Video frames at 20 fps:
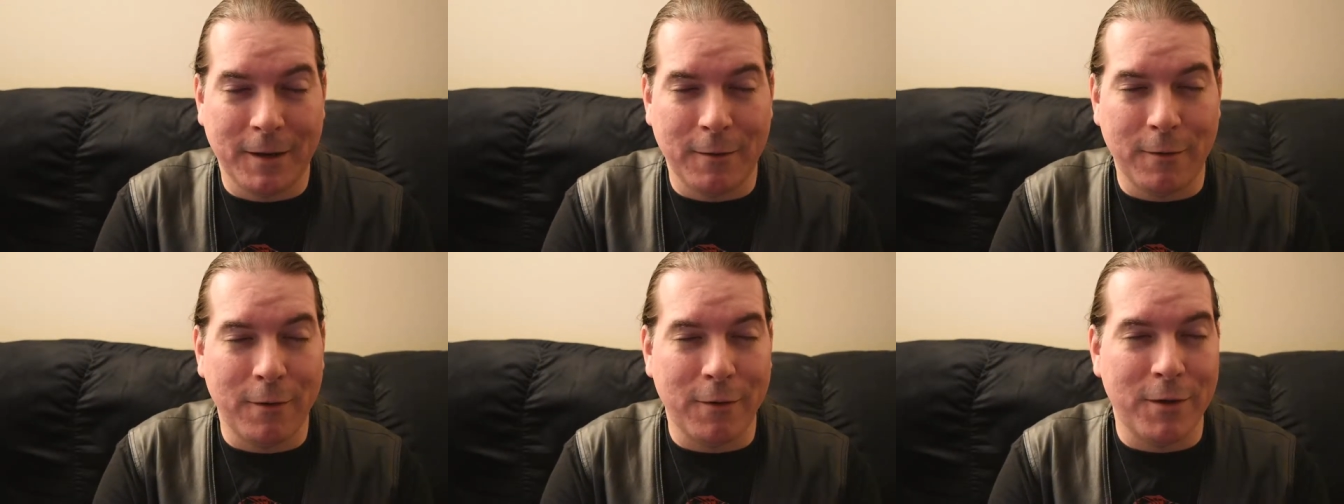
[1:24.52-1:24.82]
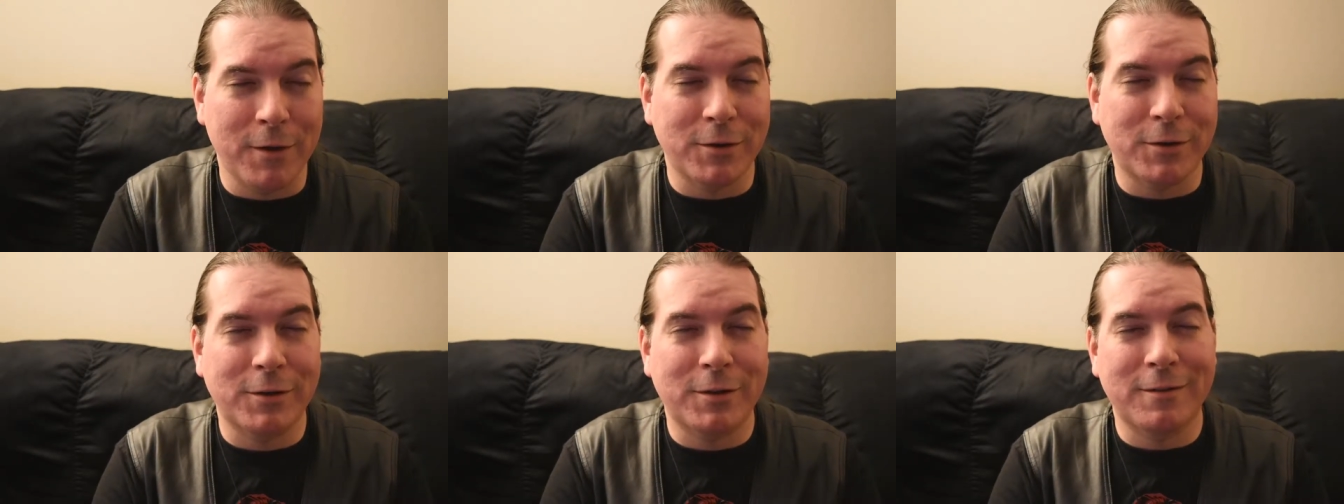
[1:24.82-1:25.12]
or
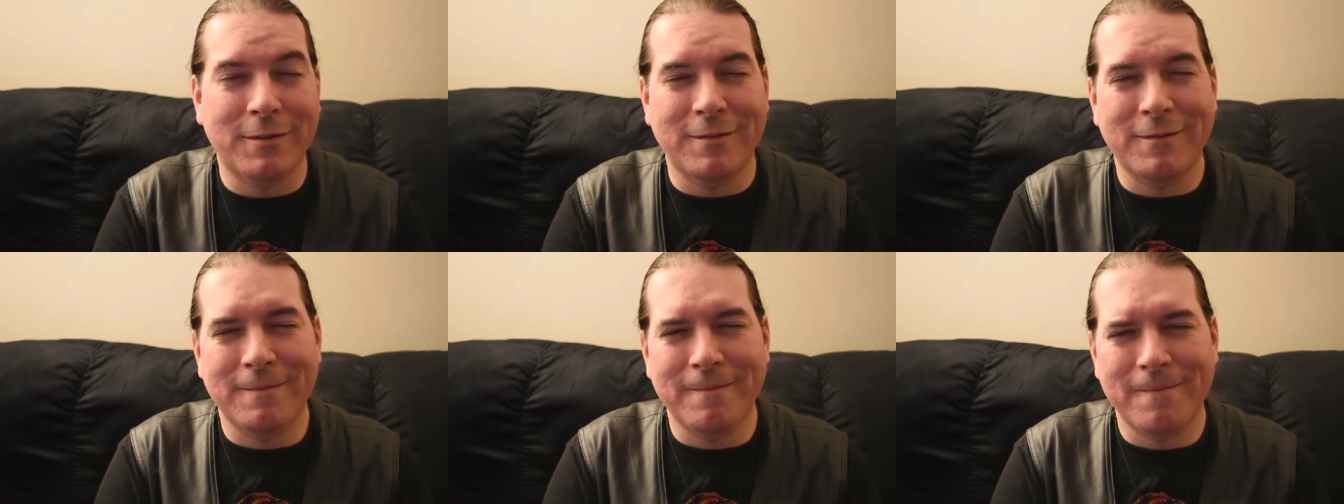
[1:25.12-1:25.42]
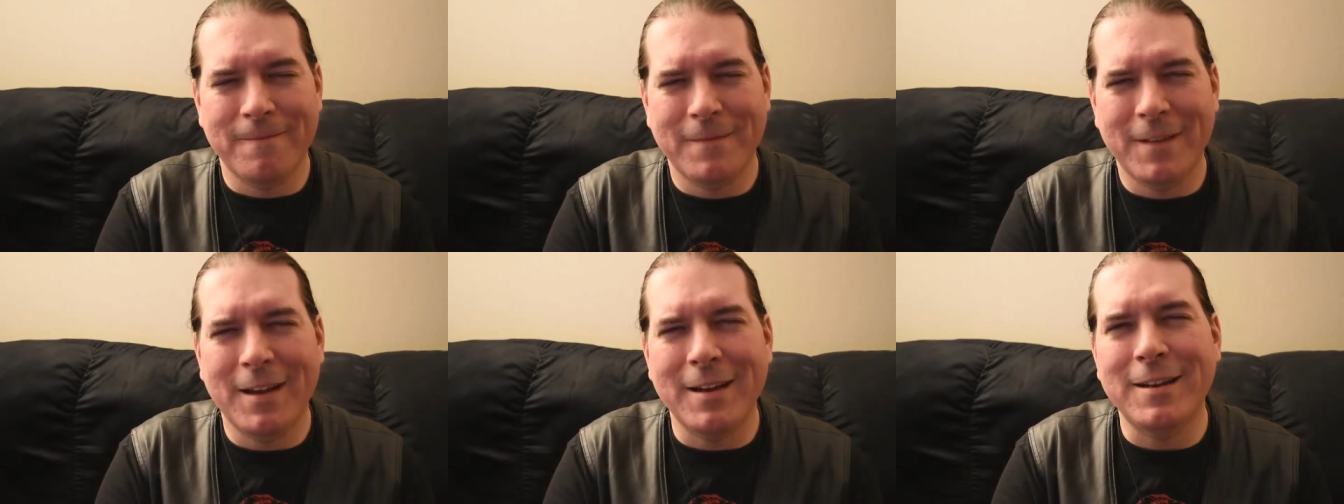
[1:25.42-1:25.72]
this
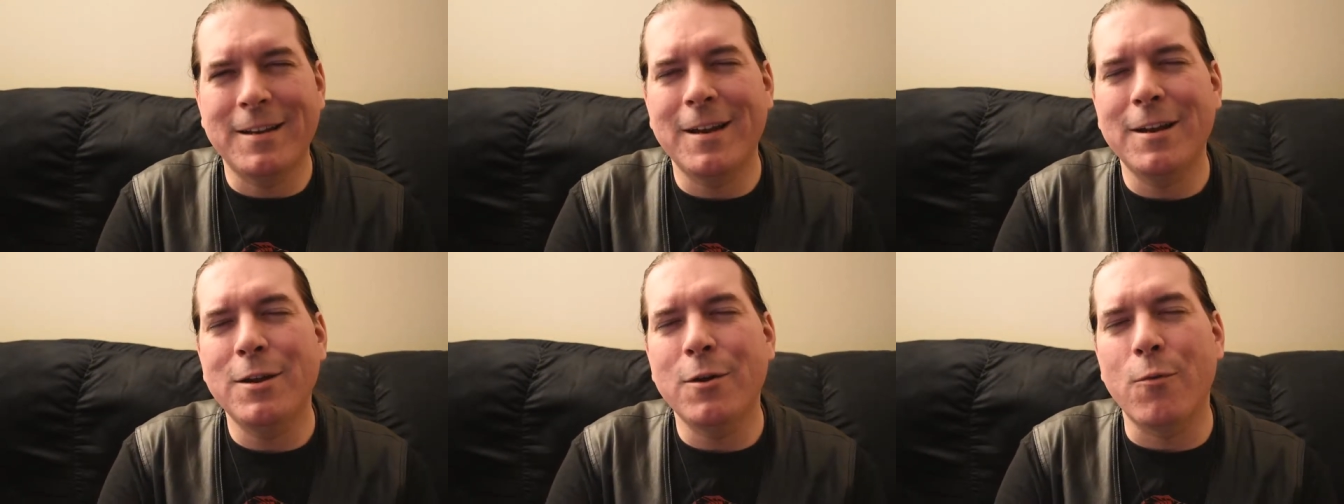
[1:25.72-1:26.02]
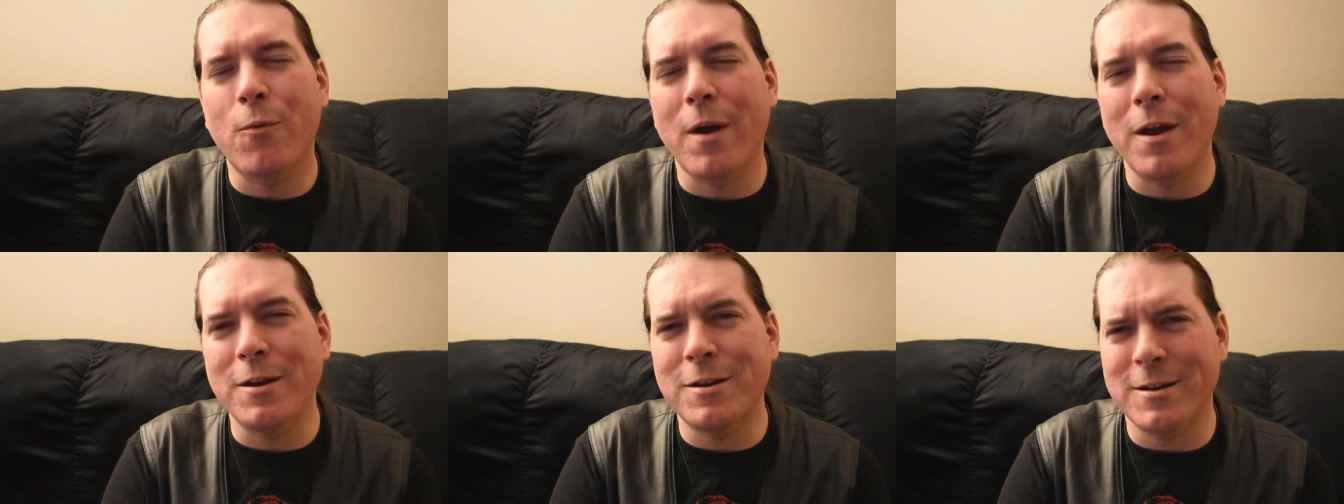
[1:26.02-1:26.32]

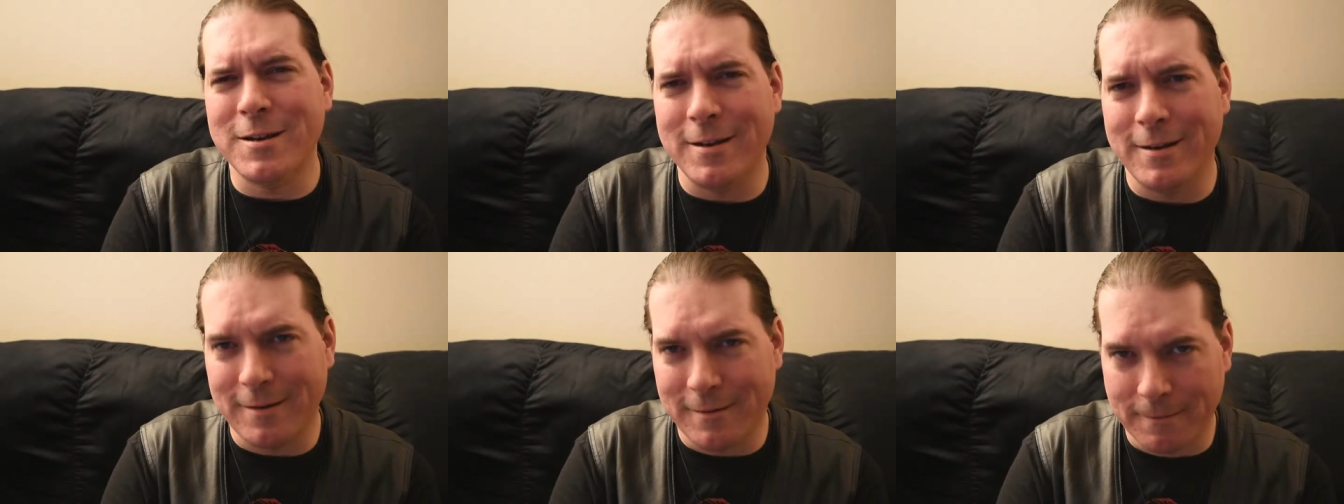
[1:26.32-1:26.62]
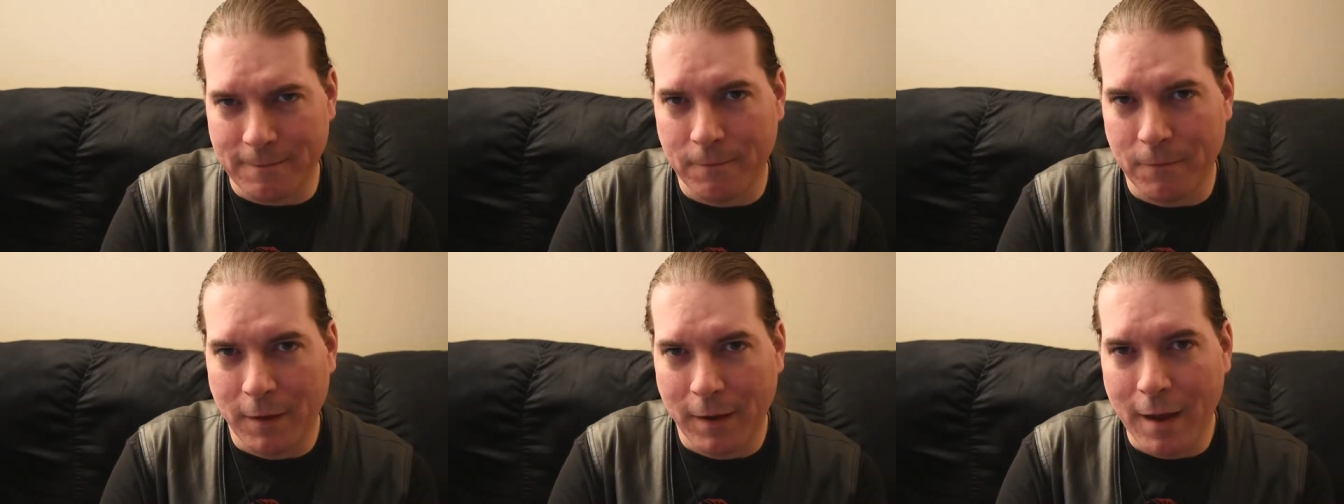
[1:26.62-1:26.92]
continuation